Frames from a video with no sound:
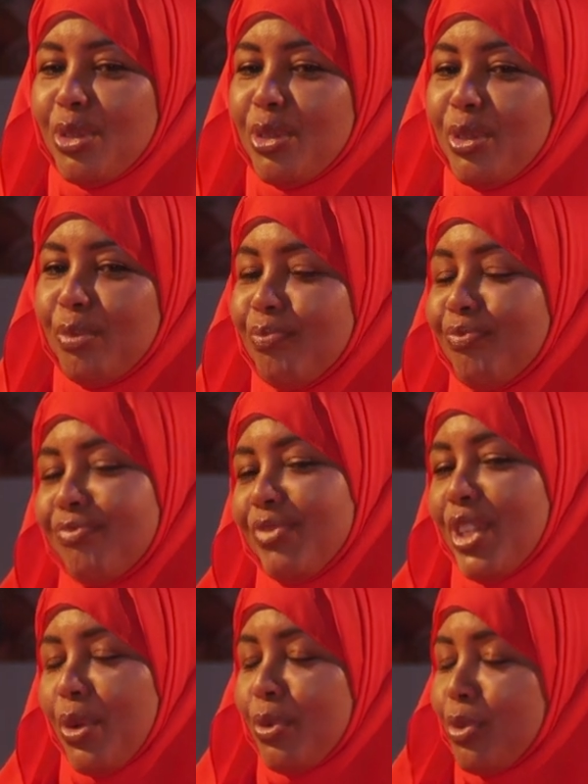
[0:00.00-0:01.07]
to,
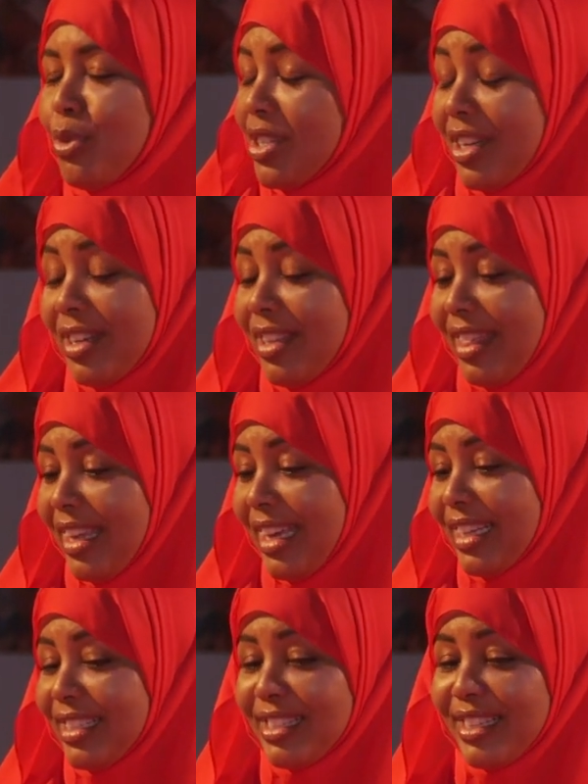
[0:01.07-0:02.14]
you know, do certain
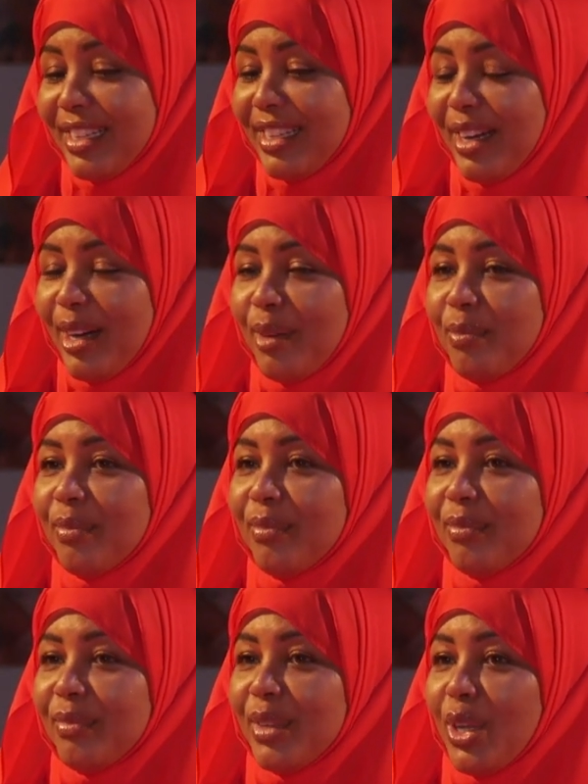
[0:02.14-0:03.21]
things, and
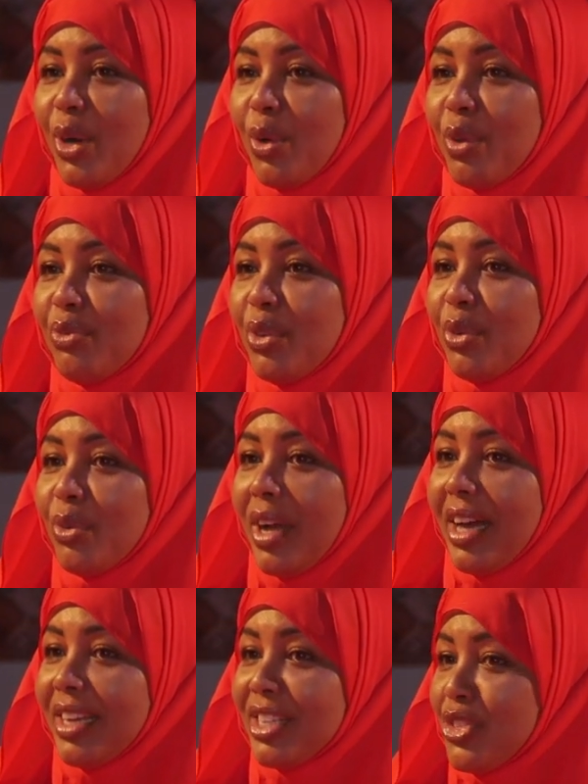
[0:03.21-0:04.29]
you know, if you
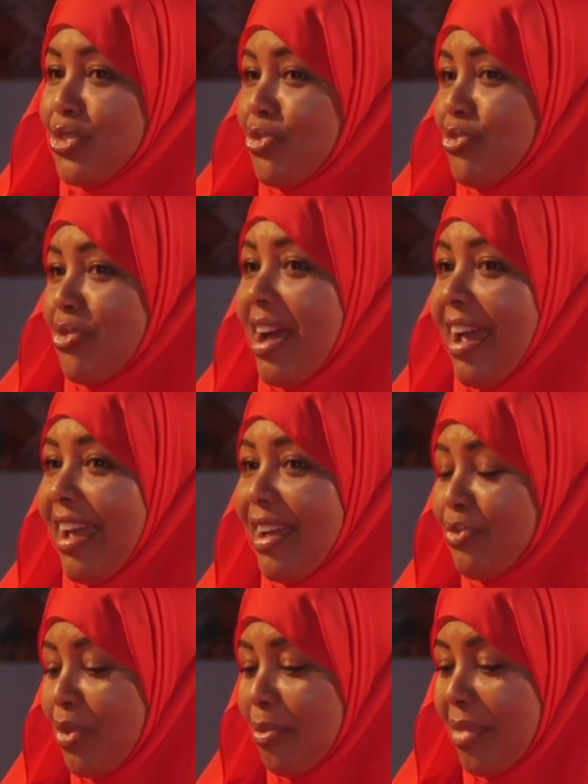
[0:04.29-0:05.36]
kind of
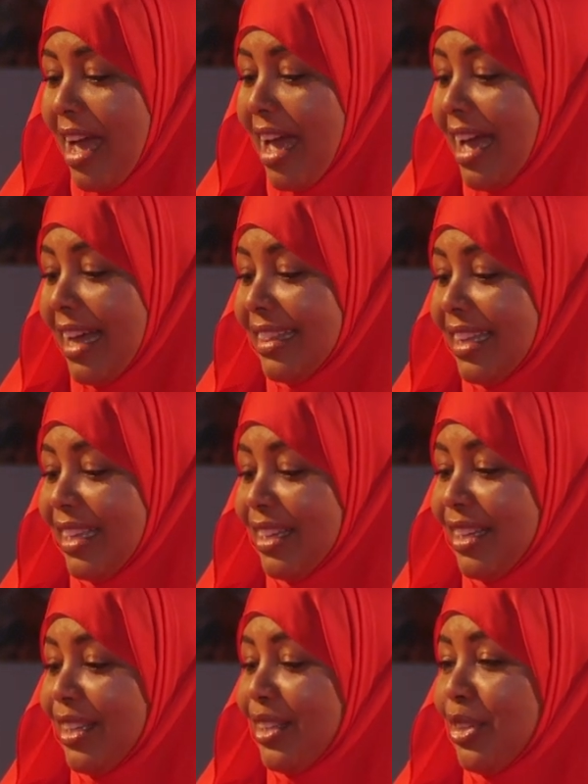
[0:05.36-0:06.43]
stray from that,
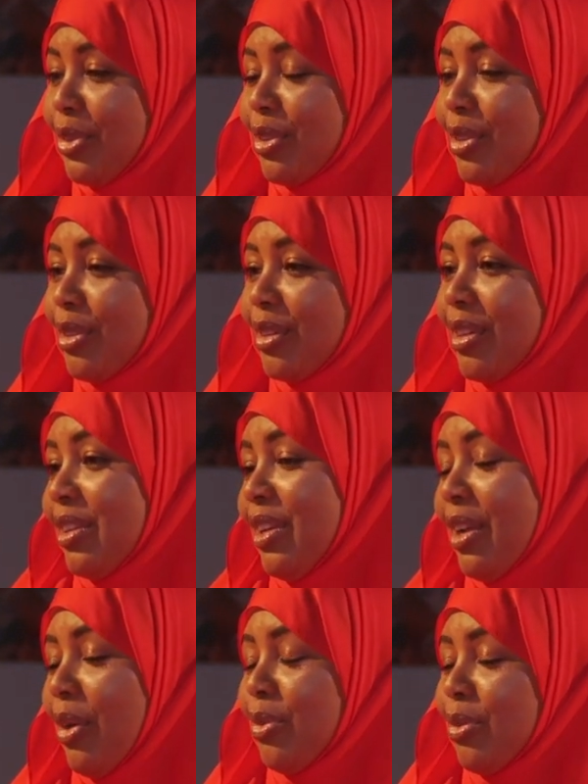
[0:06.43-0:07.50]
then you're,
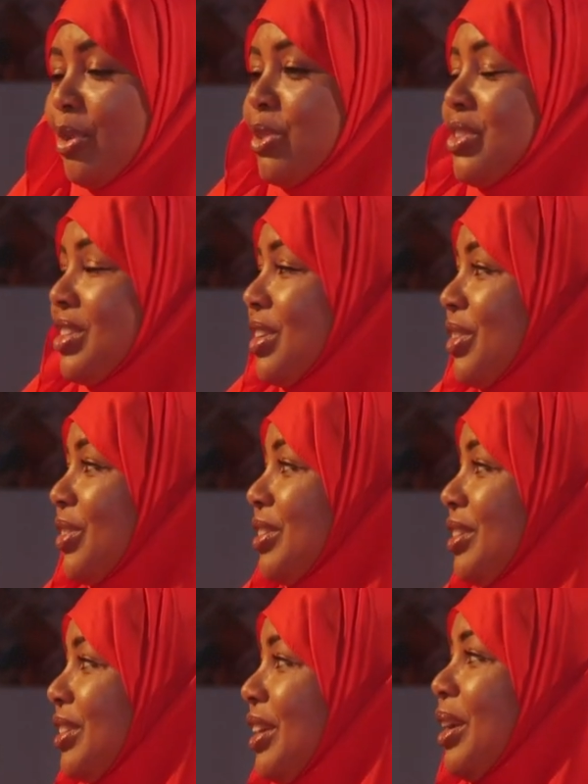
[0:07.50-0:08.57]
you know,
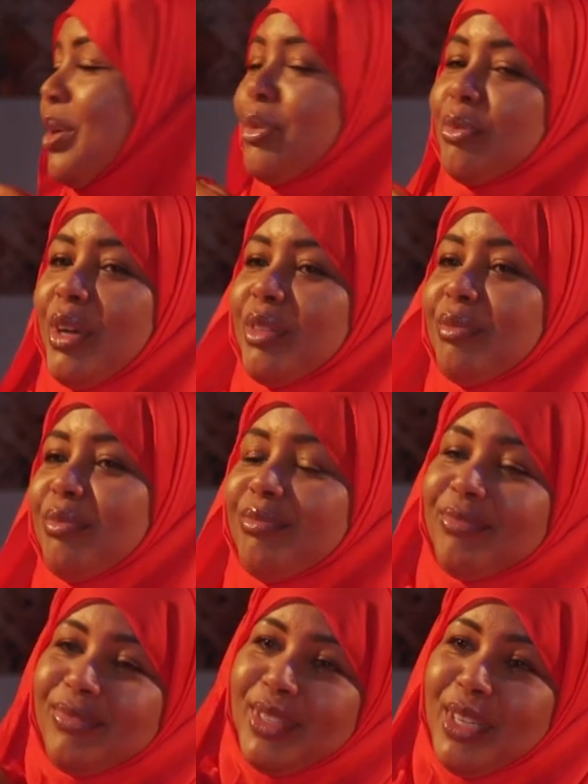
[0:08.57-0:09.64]
considered, you know, not
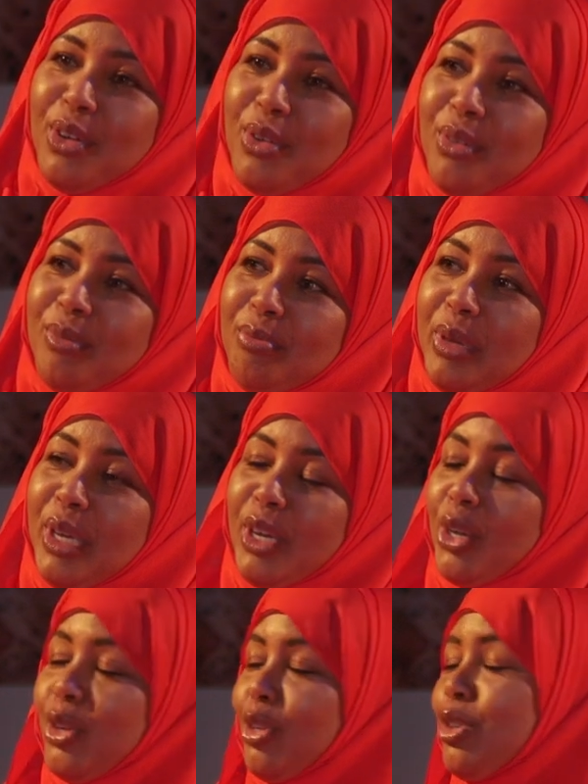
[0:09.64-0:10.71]

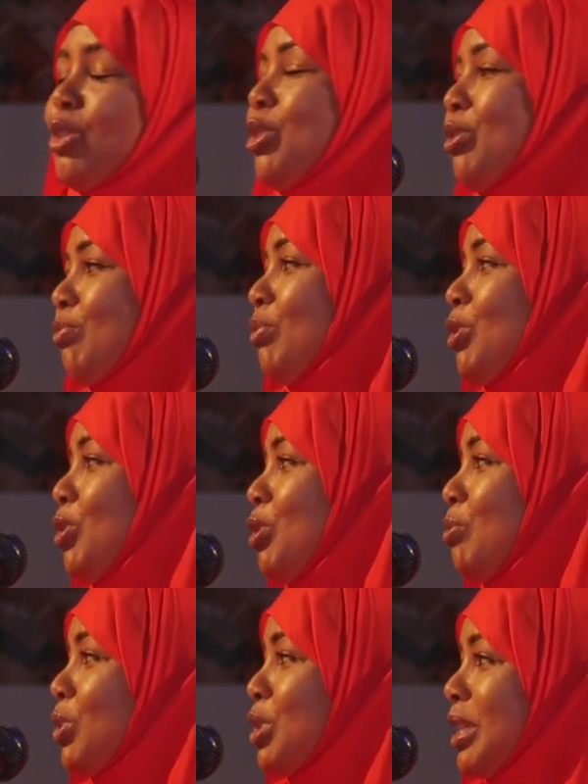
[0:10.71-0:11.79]
being a
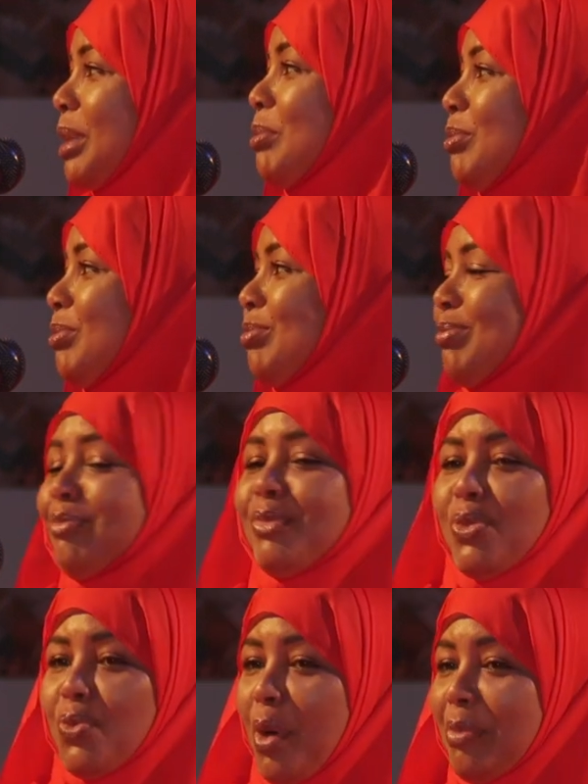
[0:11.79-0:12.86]
good Muslim
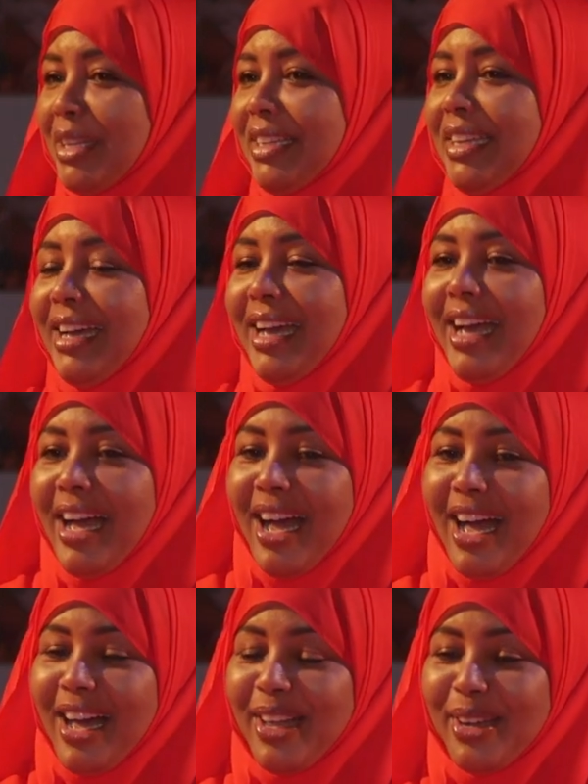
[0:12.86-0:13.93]
woman.
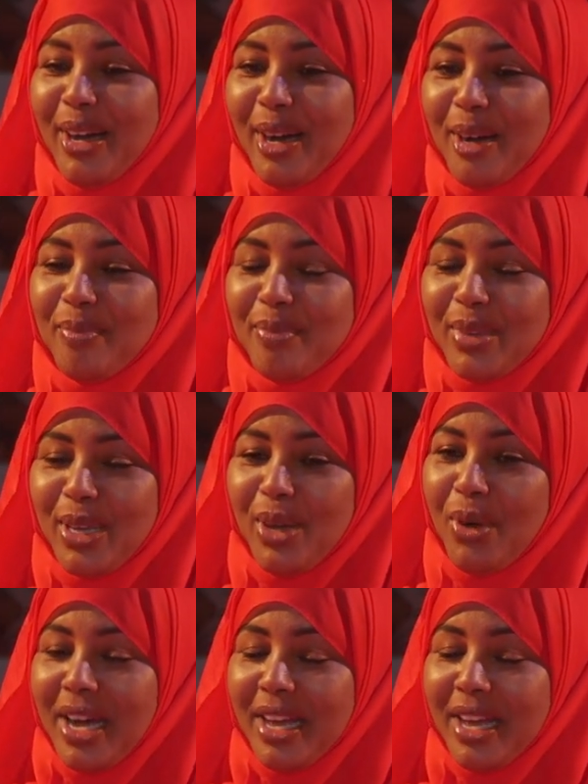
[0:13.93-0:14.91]
And you know,